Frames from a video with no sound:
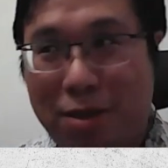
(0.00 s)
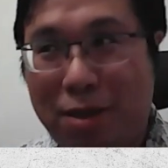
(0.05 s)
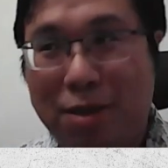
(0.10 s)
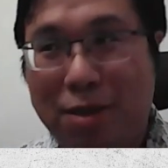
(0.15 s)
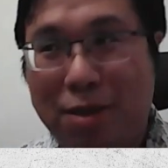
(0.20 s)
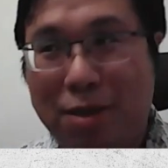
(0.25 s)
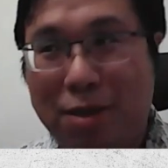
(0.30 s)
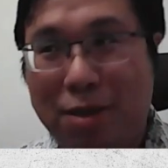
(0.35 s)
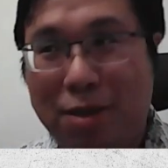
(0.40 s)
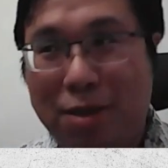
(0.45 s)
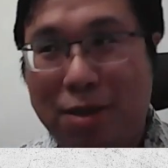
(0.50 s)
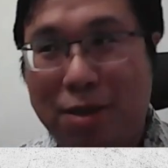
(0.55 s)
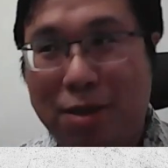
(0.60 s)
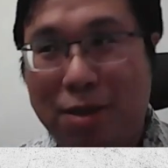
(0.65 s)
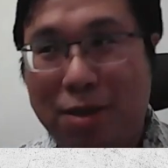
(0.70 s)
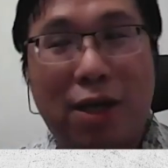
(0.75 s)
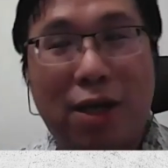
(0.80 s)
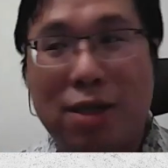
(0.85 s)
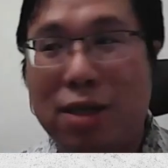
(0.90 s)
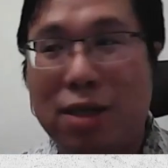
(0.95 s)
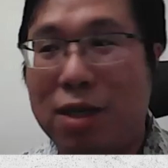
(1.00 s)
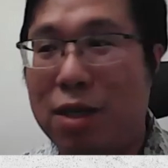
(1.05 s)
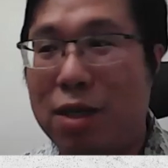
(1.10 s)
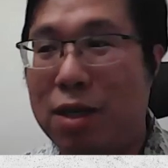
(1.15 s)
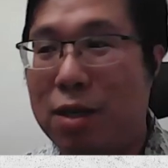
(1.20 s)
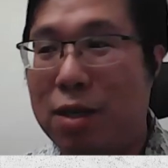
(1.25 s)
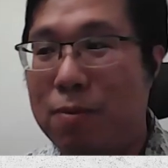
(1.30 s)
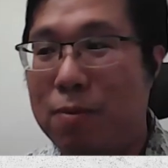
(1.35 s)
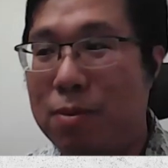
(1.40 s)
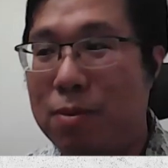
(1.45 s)
This fare
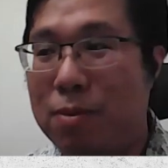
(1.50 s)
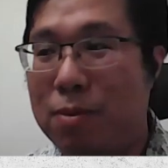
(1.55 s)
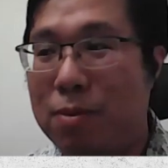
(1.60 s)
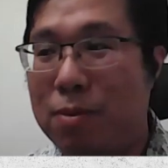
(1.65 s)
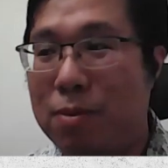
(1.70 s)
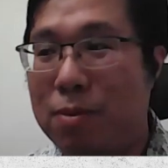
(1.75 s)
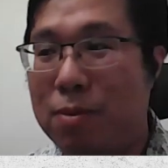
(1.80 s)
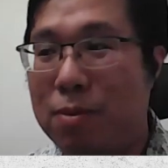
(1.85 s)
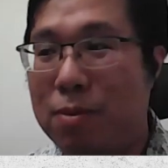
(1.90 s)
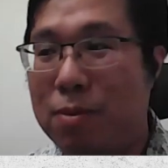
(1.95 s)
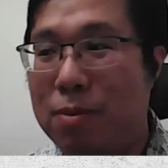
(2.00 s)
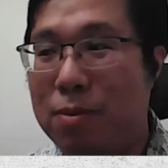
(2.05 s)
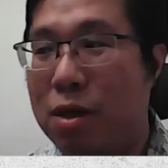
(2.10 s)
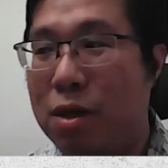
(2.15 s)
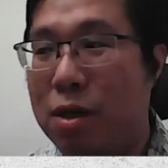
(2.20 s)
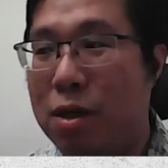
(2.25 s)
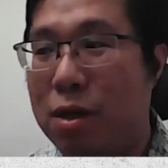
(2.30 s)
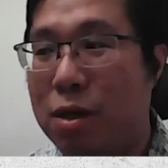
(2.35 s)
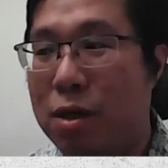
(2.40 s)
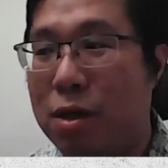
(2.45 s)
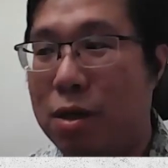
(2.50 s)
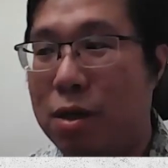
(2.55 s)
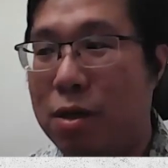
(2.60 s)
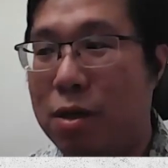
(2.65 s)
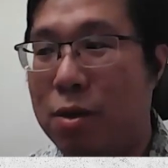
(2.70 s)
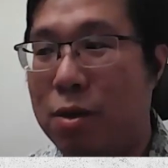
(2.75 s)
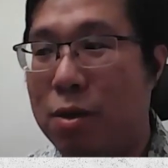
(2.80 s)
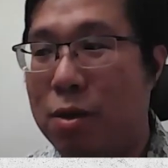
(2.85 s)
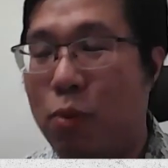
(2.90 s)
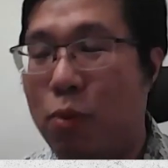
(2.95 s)
is
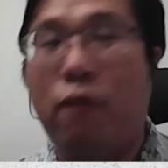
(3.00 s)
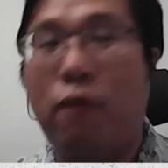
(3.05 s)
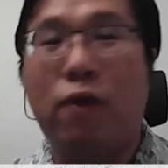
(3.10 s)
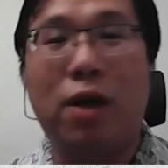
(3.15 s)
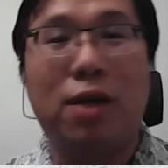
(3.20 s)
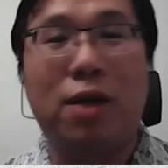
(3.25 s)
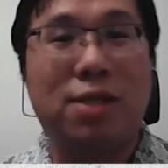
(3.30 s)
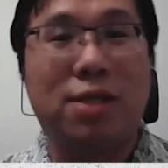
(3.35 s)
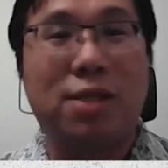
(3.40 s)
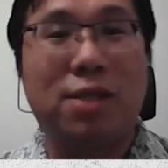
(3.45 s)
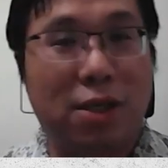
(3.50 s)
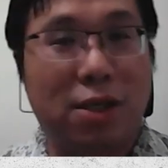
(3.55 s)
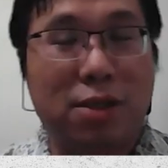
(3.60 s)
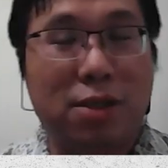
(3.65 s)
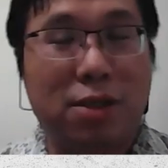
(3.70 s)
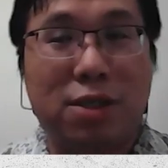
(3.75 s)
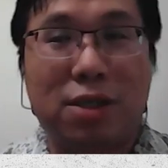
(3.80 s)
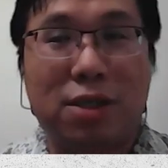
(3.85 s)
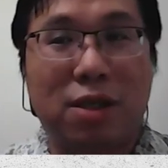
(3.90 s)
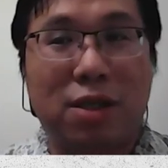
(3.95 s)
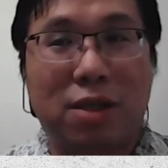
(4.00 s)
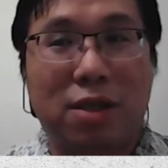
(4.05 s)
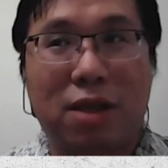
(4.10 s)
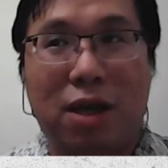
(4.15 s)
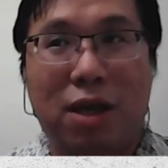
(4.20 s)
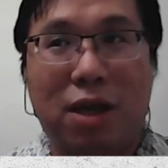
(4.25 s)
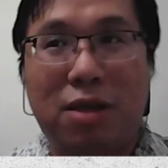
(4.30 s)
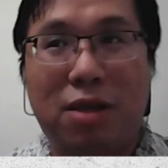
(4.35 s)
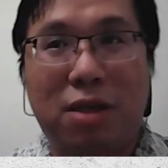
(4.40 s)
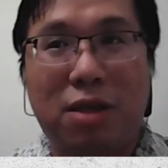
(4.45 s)
with us since
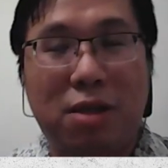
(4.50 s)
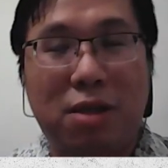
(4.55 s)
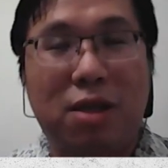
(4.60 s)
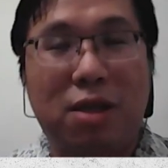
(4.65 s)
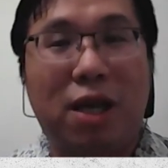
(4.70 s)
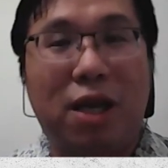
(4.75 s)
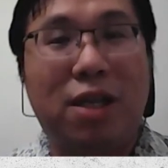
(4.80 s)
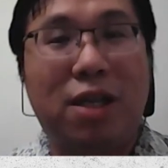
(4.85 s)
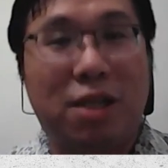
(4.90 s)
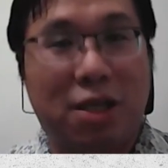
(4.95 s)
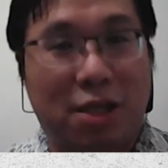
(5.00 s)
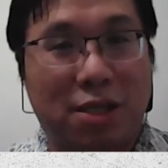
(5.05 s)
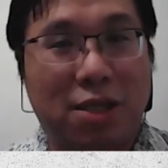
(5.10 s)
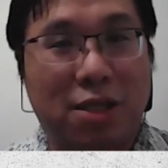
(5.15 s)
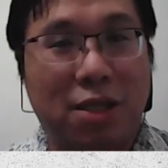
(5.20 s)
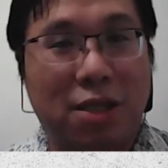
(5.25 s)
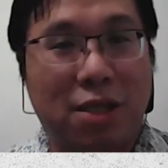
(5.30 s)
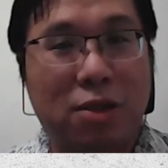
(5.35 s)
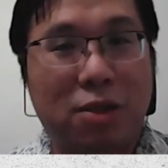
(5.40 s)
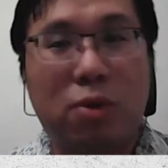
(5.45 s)
1980s.